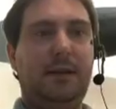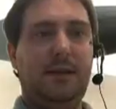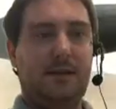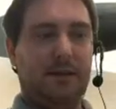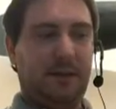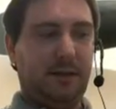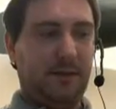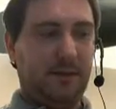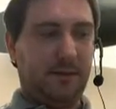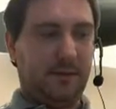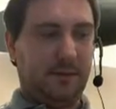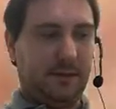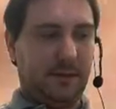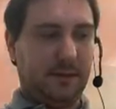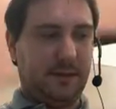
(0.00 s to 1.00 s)
So
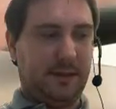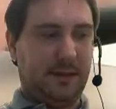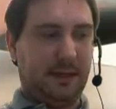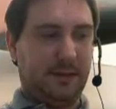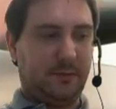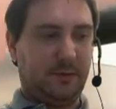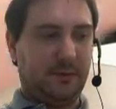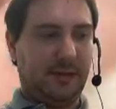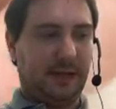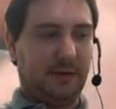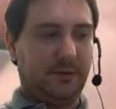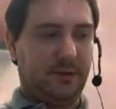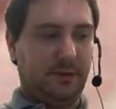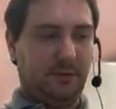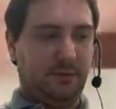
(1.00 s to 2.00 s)
these were
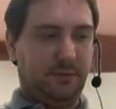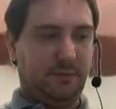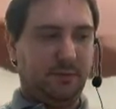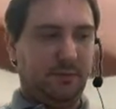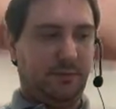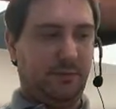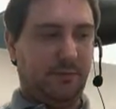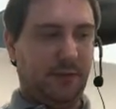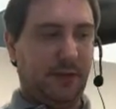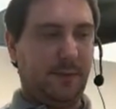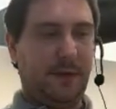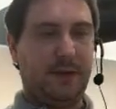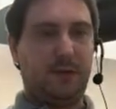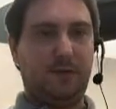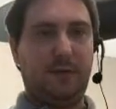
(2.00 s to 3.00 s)
announced pretty
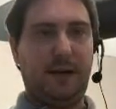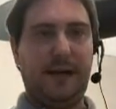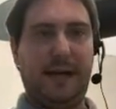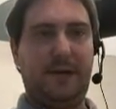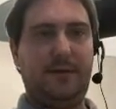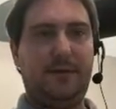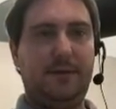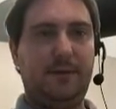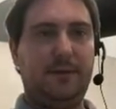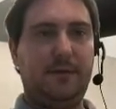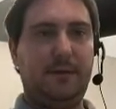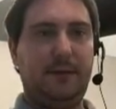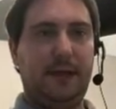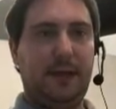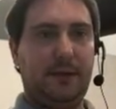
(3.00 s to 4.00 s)
much right
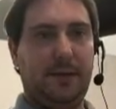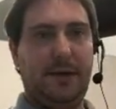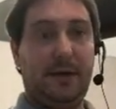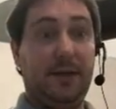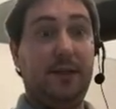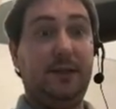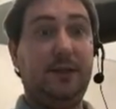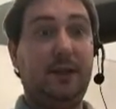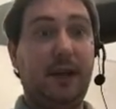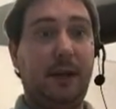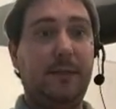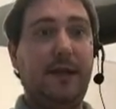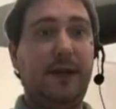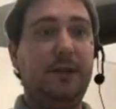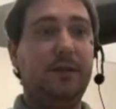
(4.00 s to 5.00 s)
after Hillary clinched the
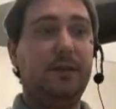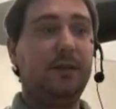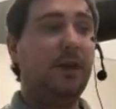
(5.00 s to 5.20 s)
nomination,